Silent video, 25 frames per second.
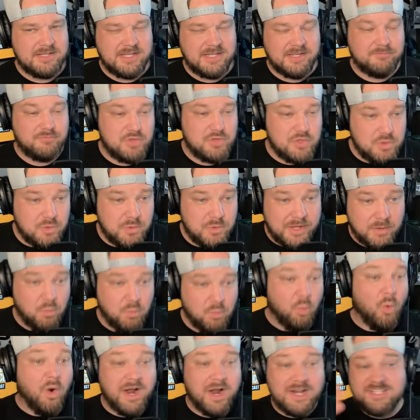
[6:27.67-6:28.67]
If you,
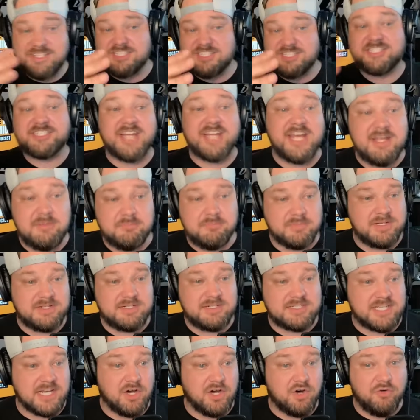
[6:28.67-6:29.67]
in one statement,
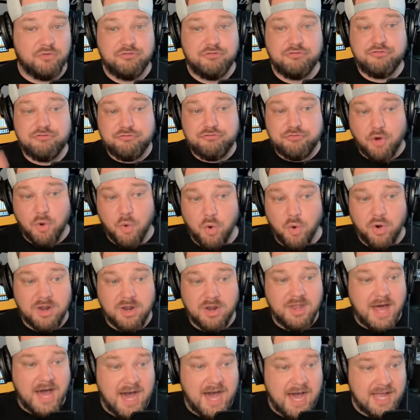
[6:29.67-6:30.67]
tell four
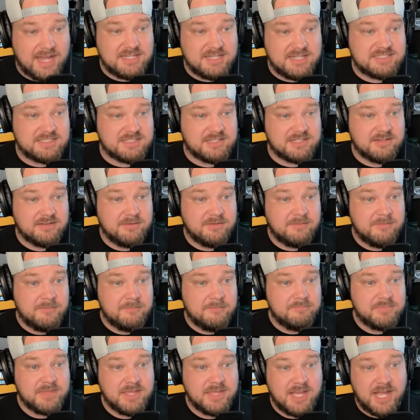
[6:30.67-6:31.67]
lies
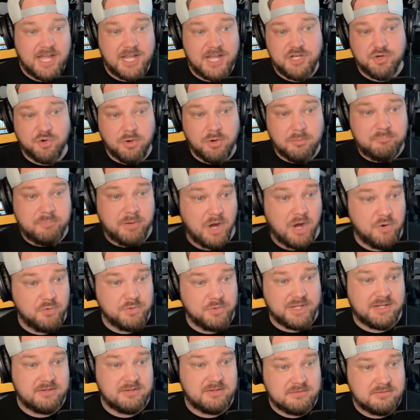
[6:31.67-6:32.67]
and your
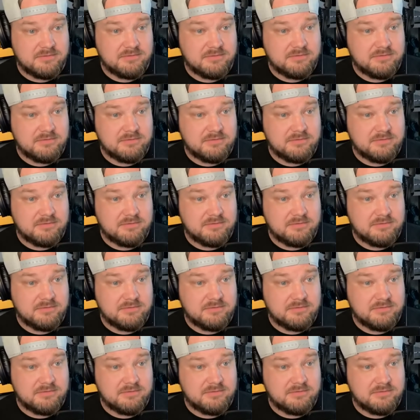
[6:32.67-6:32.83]
opponent,